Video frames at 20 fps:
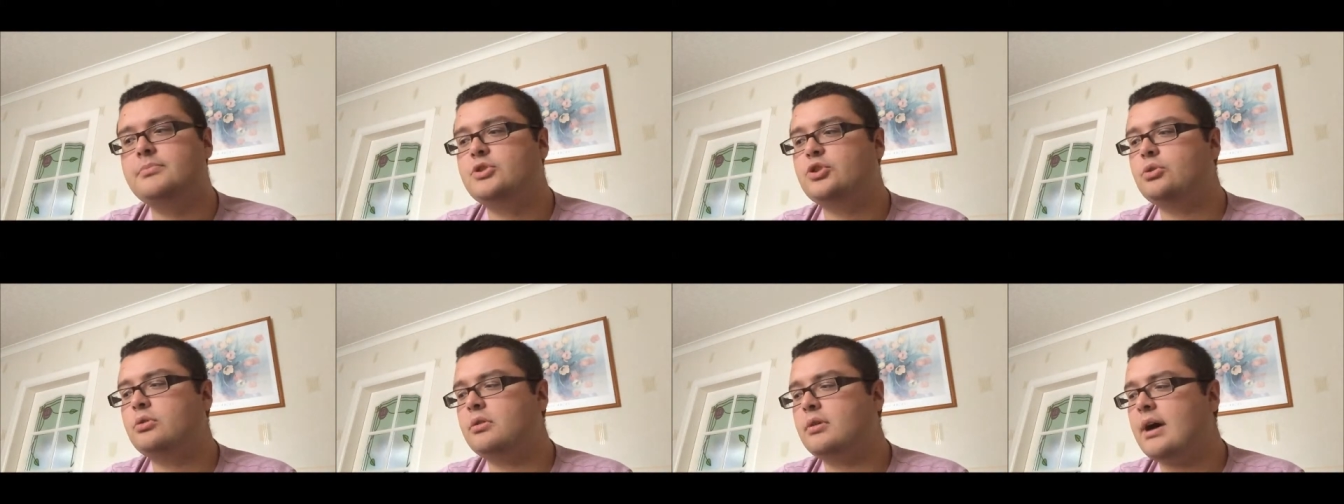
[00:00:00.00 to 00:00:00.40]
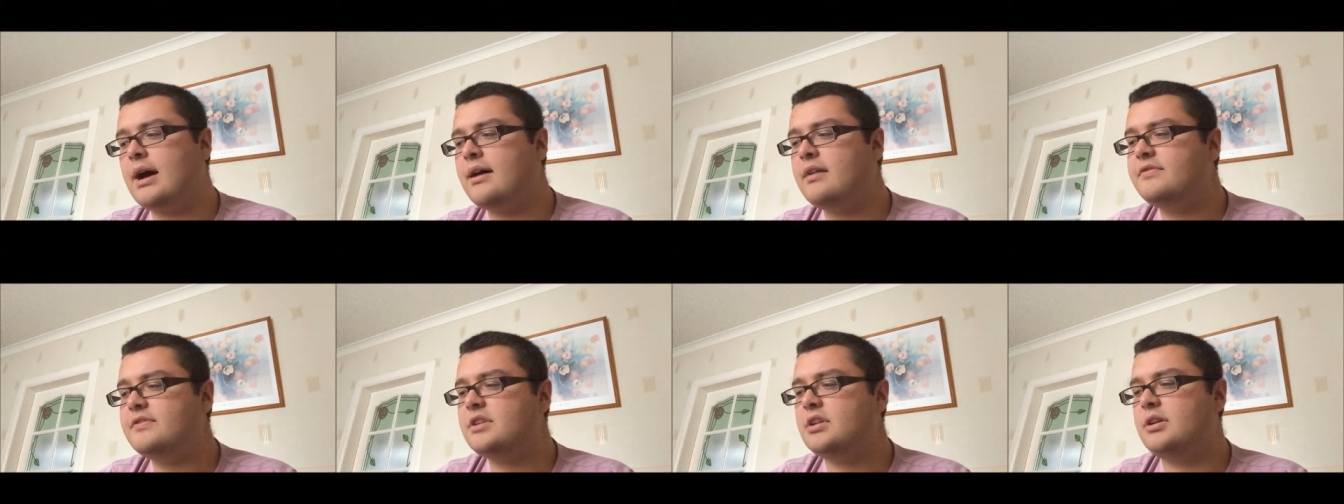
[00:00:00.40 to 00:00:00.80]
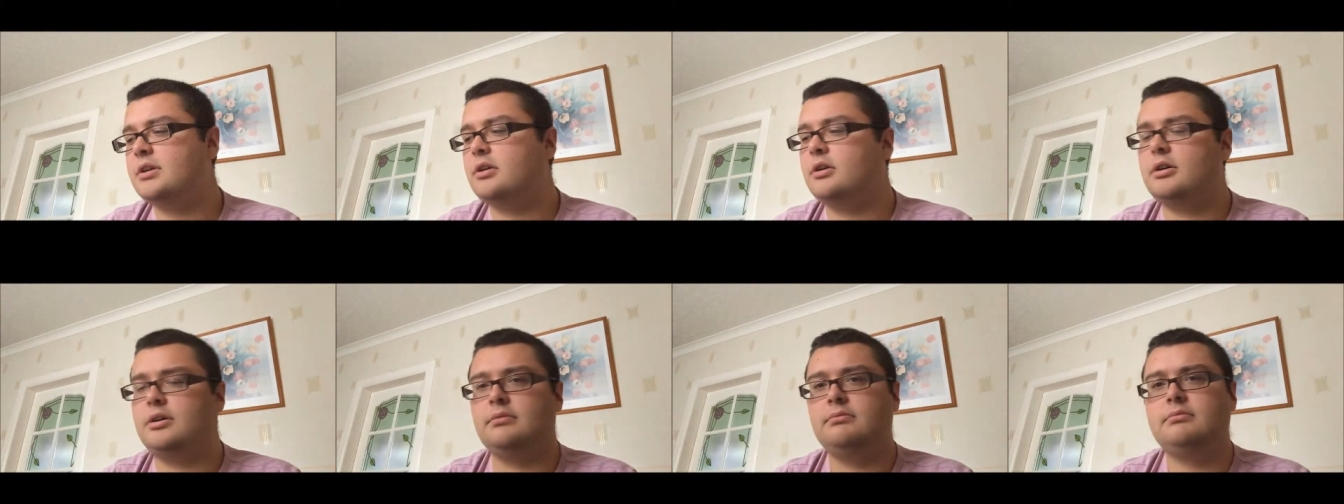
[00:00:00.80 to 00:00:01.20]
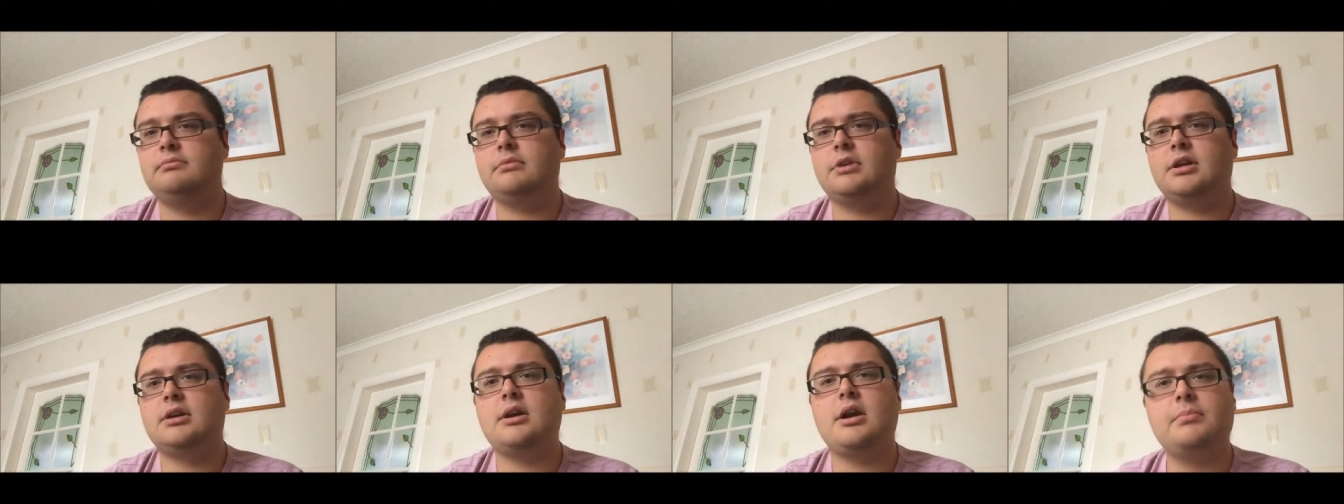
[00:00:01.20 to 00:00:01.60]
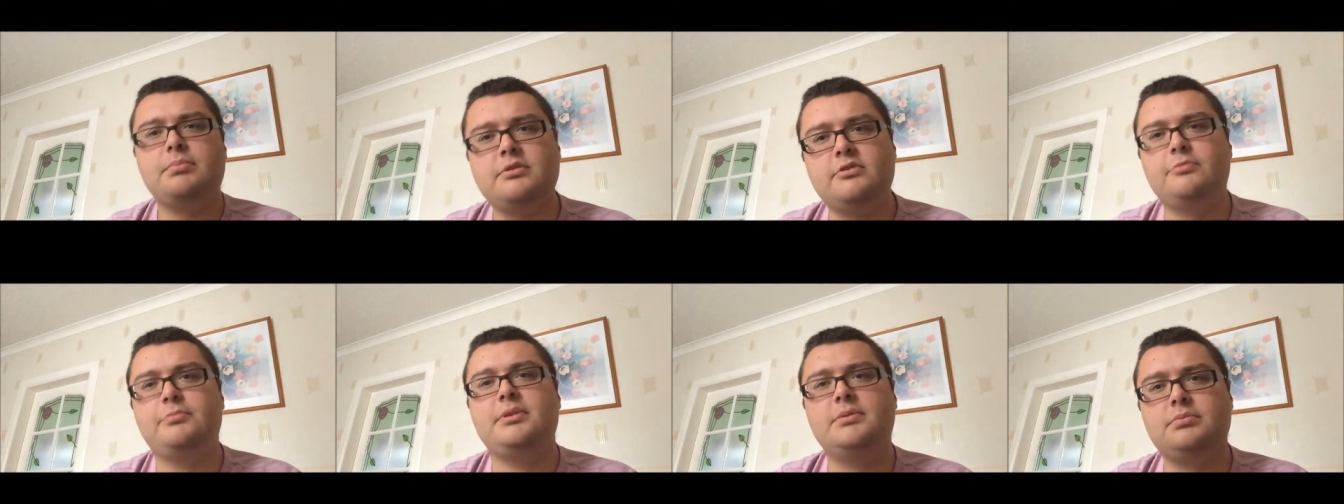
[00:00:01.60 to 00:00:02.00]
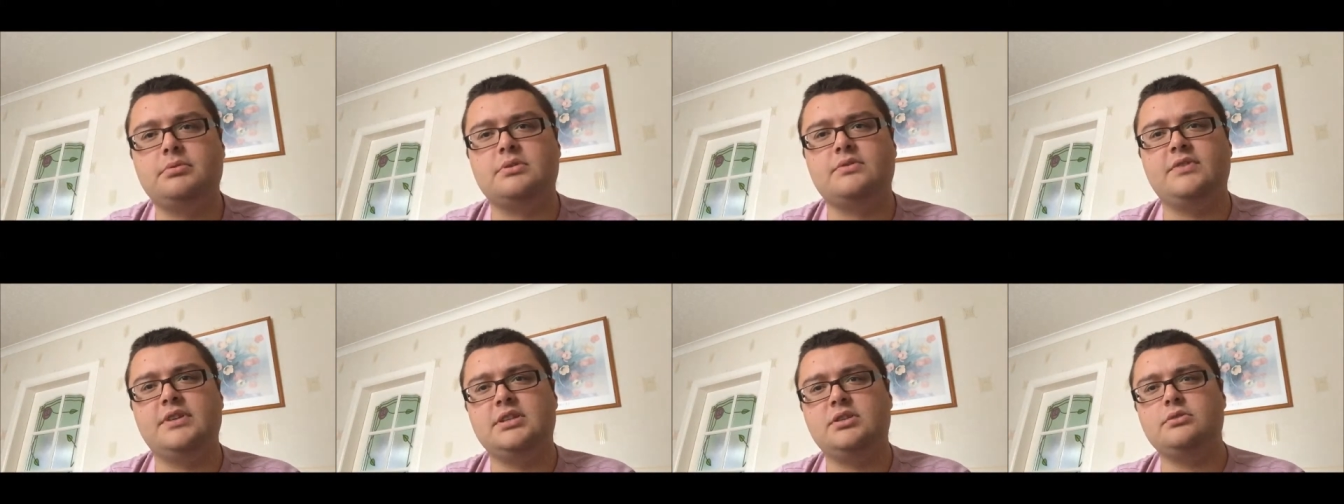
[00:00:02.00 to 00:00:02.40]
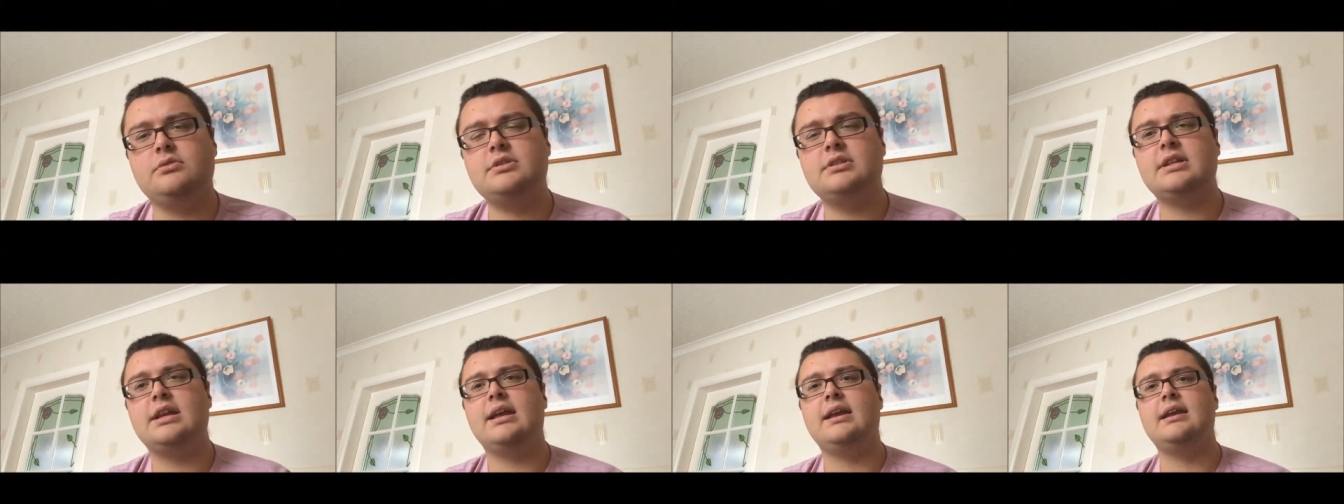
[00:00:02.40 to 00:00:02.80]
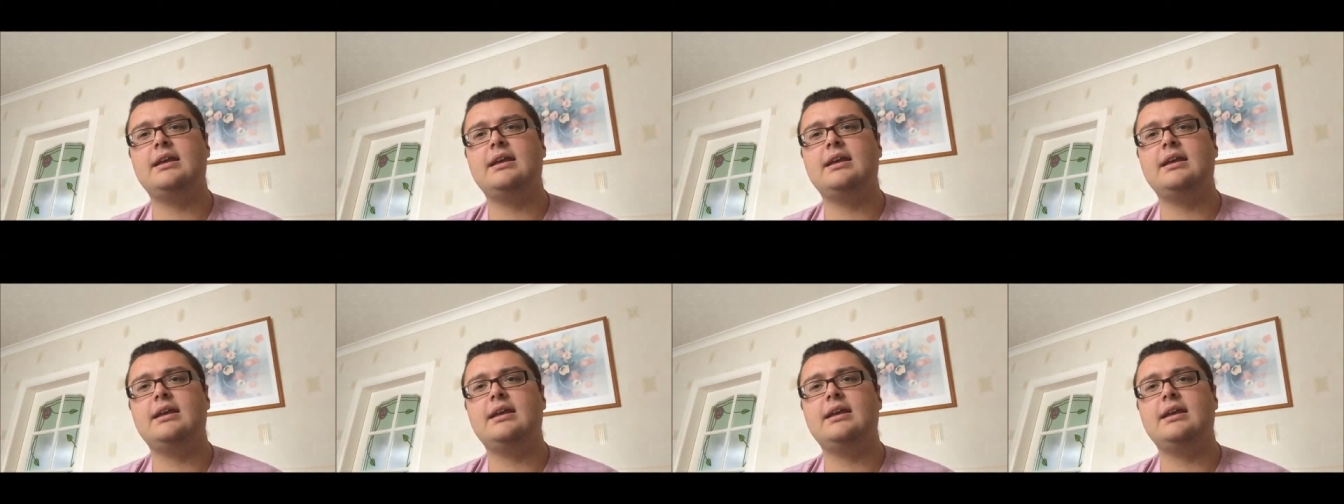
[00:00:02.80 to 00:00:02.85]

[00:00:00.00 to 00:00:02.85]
So I've done it on a couple of people's videos,